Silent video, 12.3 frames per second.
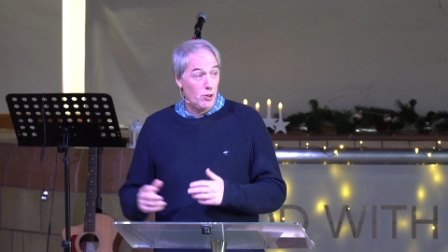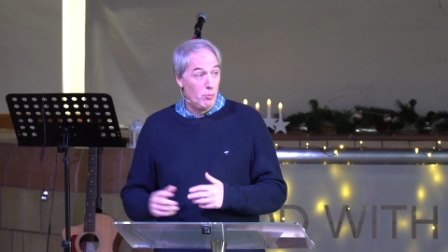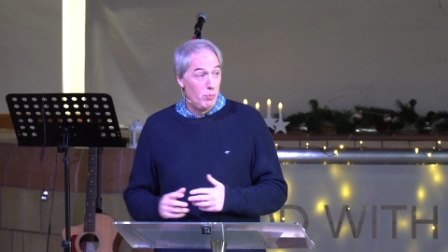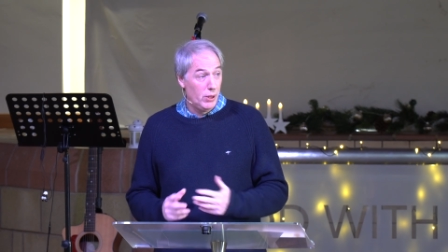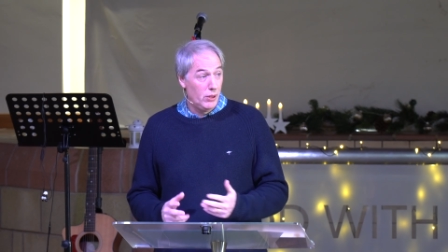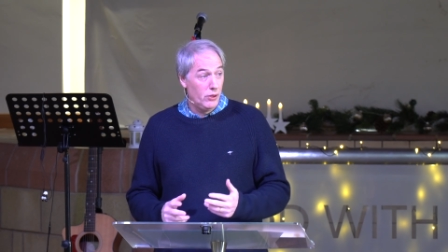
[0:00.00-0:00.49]
to
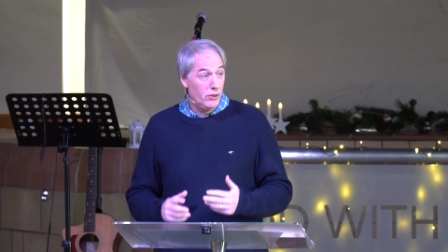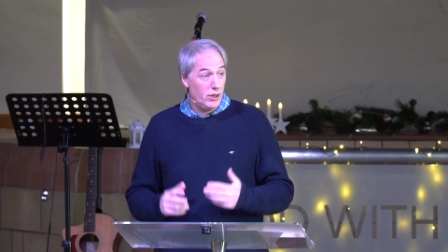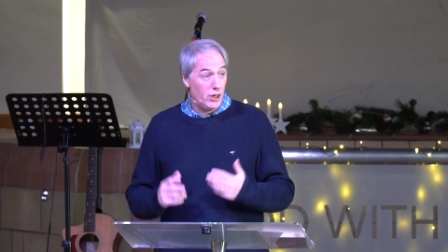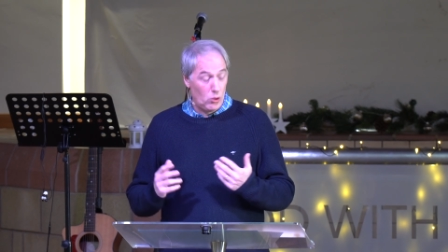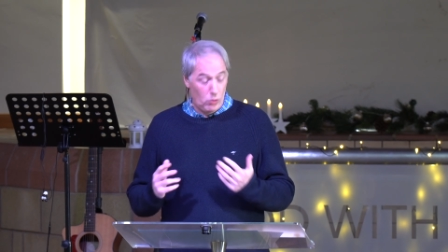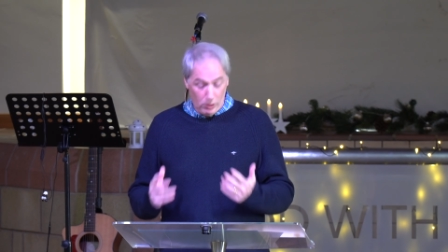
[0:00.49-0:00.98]
build
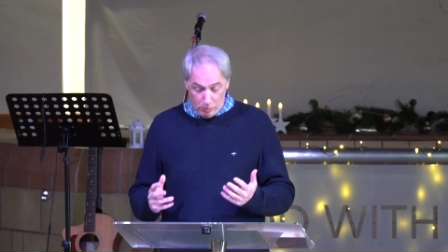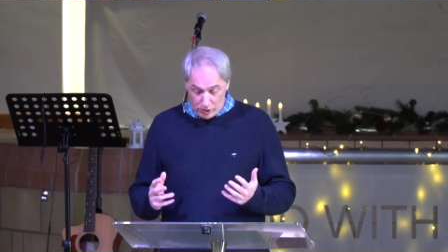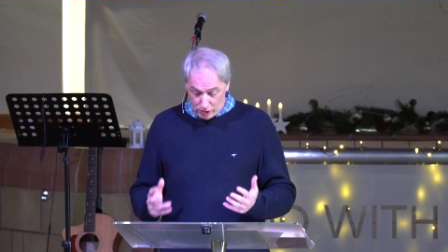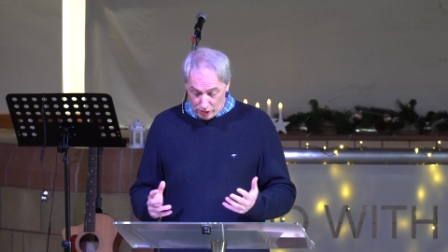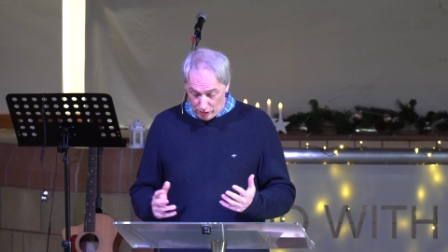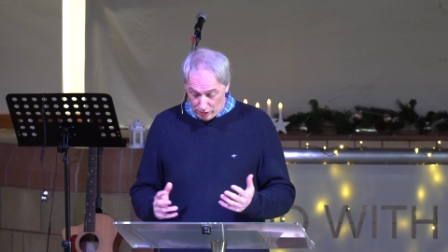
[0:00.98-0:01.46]
and equip his
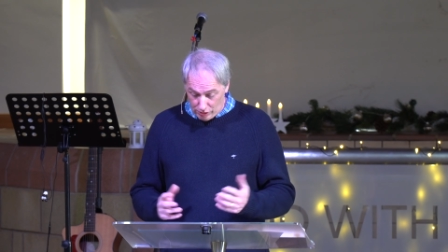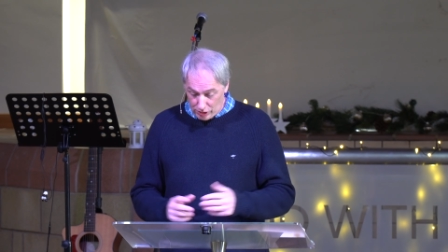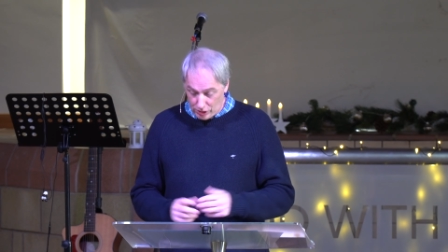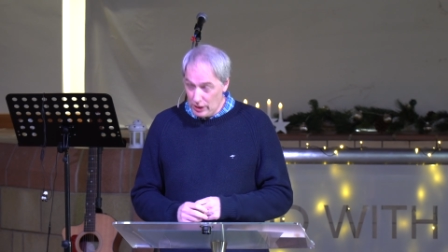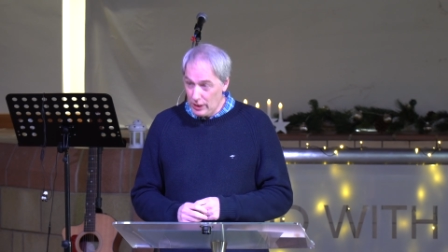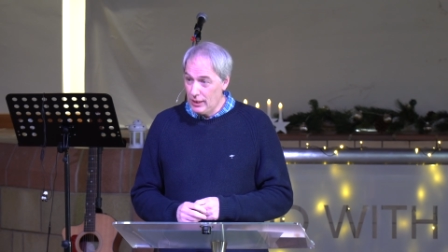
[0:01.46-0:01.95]

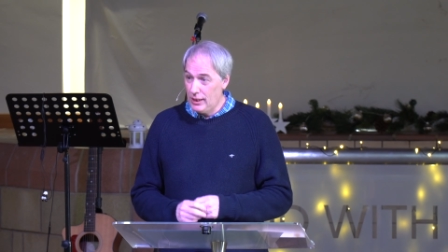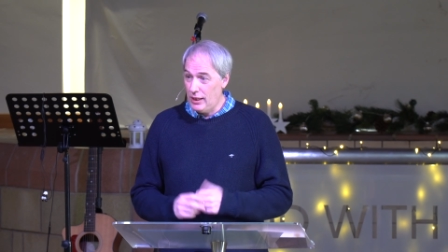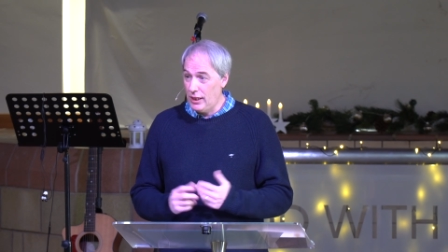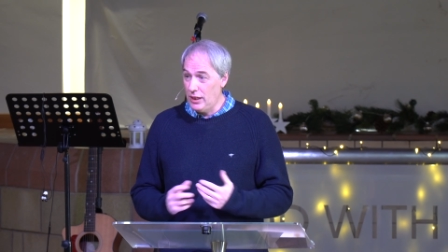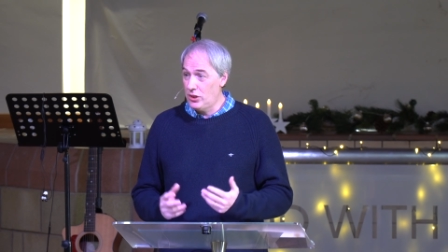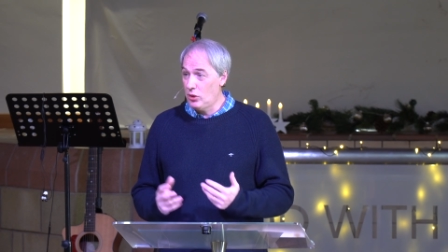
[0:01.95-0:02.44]
church
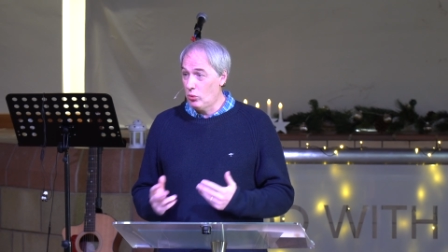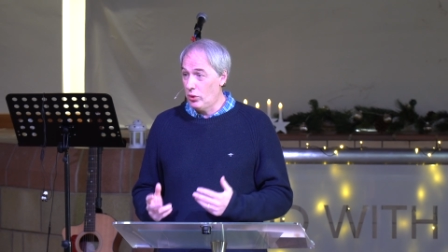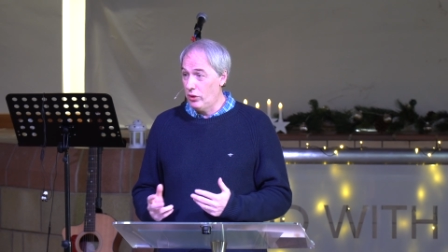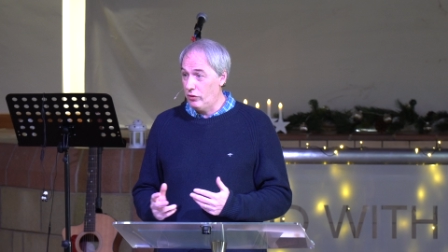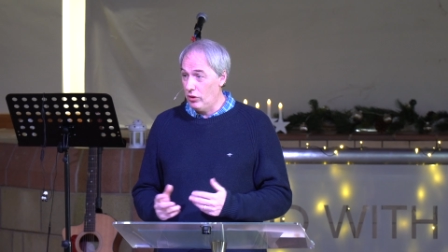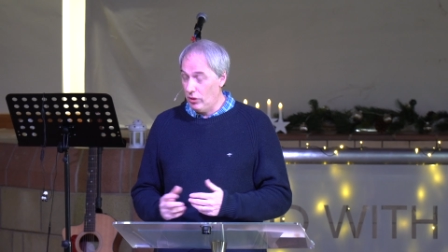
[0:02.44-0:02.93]
is the word
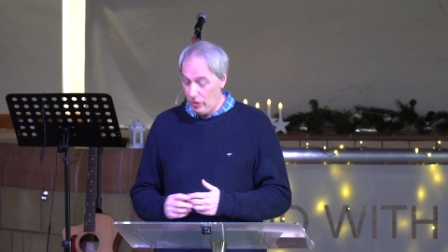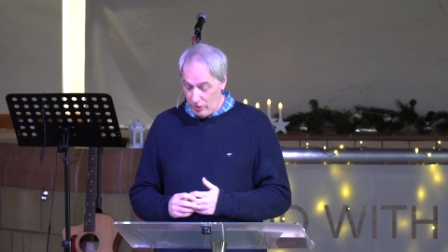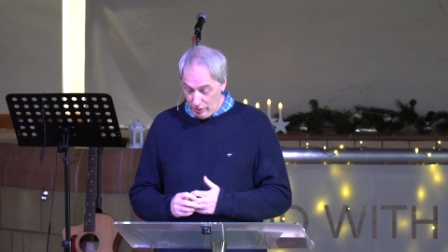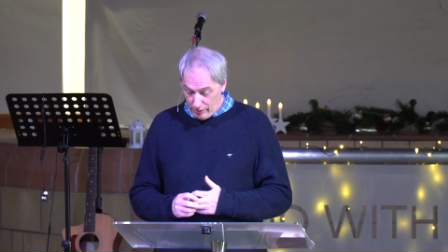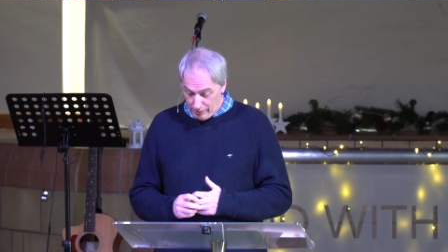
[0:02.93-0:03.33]
of God.